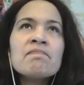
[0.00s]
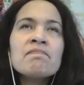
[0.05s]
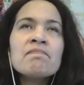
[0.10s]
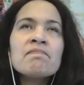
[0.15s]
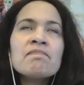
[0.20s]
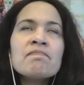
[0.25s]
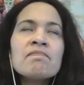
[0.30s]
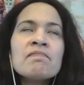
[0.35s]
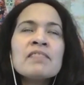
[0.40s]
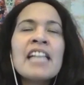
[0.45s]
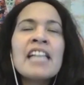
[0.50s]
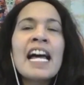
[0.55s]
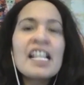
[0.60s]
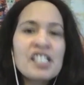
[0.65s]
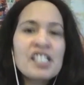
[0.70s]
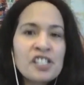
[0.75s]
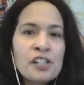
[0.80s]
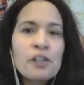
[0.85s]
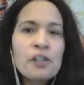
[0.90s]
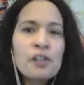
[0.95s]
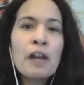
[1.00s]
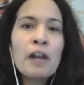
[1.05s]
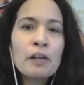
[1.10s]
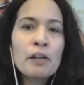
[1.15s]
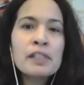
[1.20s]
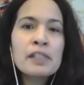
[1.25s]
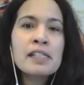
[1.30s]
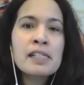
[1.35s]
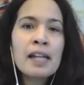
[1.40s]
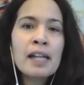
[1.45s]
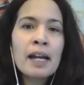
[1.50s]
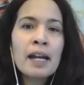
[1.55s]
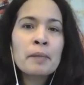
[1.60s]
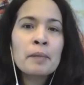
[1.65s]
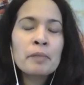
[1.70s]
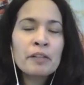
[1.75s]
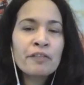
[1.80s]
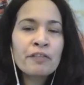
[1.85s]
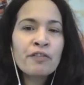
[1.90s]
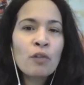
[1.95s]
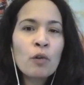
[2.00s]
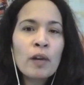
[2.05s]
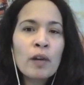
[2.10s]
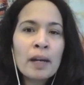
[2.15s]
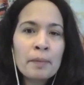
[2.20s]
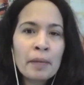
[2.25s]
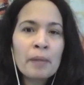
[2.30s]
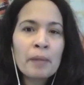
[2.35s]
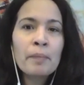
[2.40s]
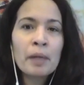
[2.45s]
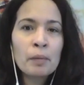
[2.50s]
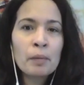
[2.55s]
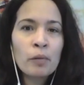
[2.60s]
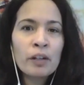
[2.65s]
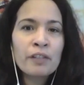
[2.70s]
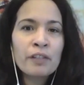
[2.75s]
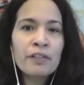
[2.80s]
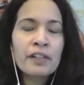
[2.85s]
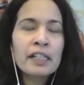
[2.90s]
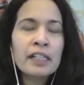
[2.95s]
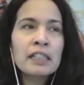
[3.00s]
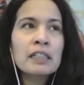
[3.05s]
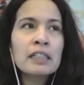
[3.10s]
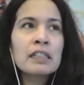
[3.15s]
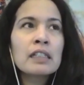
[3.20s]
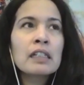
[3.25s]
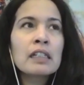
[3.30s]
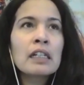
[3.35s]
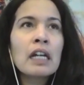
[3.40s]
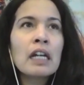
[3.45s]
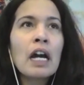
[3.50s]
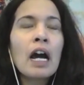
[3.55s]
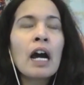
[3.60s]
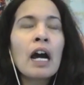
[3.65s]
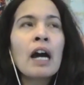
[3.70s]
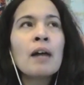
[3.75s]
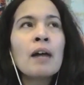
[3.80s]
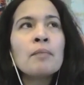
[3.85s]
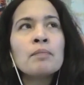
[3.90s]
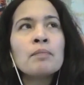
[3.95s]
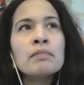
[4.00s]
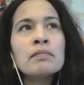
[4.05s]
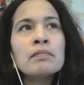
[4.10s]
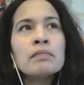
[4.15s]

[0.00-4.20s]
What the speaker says: last year around this time, before I met my boyfriend, um,